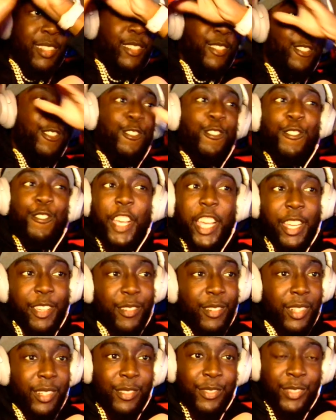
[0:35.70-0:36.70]

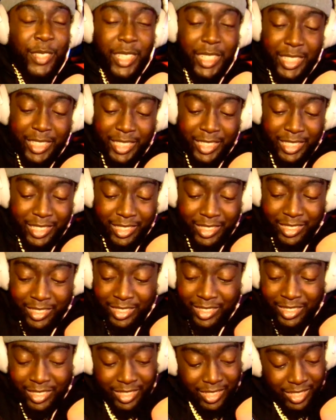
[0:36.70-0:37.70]
Favorite fucking.
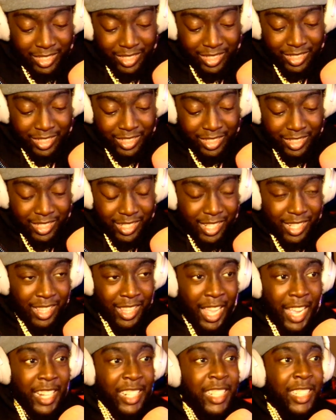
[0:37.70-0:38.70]

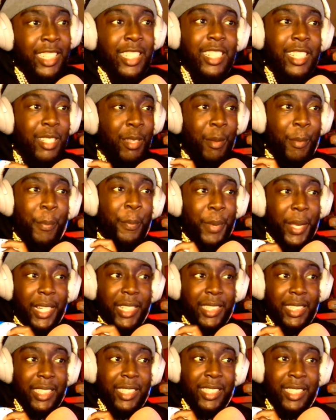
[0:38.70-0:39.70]
Like this is the
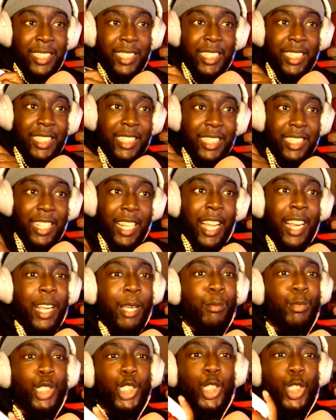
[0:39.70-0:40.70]
best. This is like
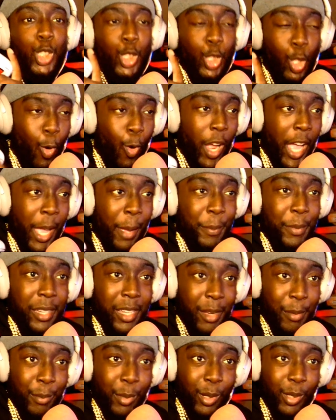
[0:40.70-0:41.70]
I'm so happy I
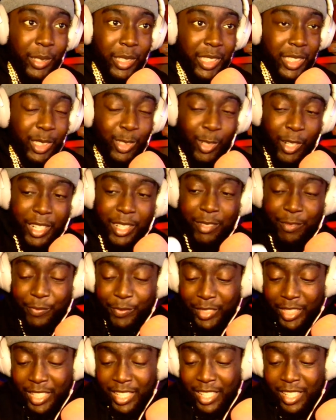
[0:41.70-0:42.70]
bought this. Right.
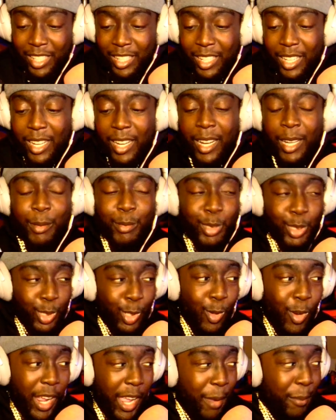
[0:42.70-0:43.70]
I'm so
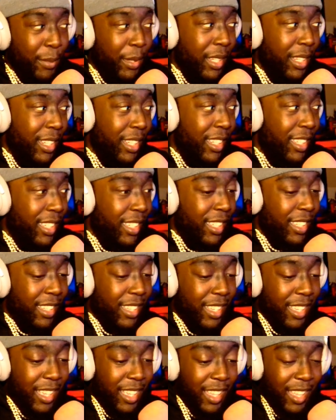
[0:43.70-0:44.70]
happy.
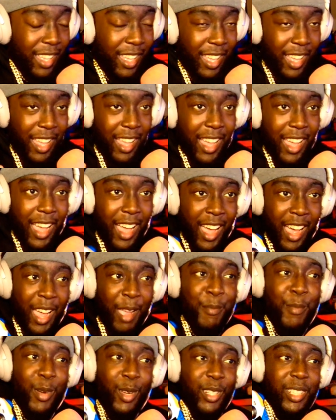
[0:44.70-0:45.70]
I
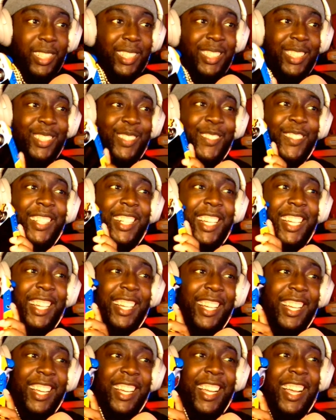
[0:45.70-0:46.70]
bought this. But
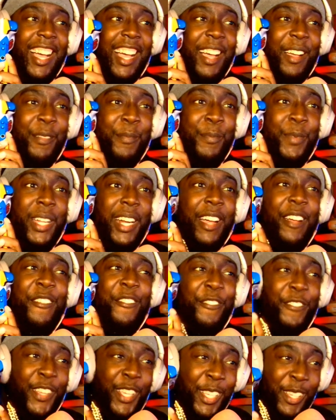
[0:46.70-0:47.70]
I, but I
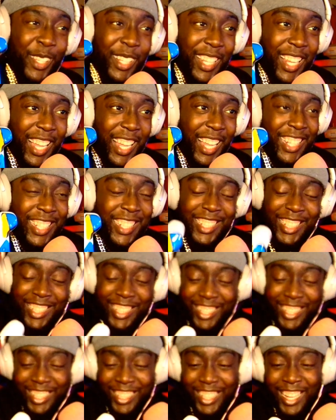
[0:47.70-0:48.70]
feel like
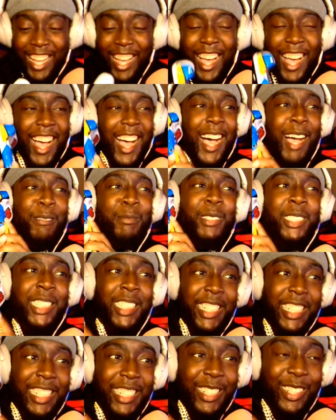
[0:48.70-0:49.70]
I'm
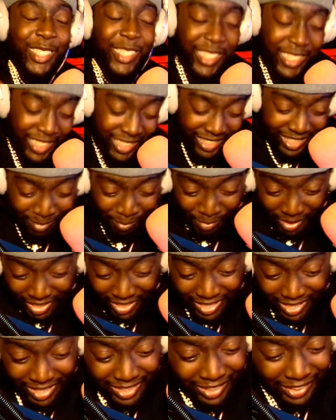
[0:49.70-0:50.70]
cheating on this
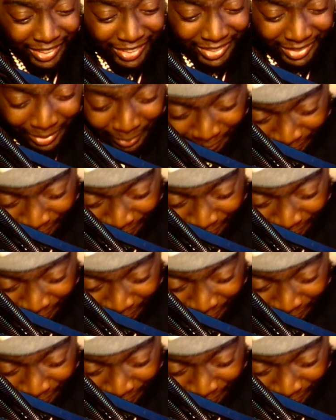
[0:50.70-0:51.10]
because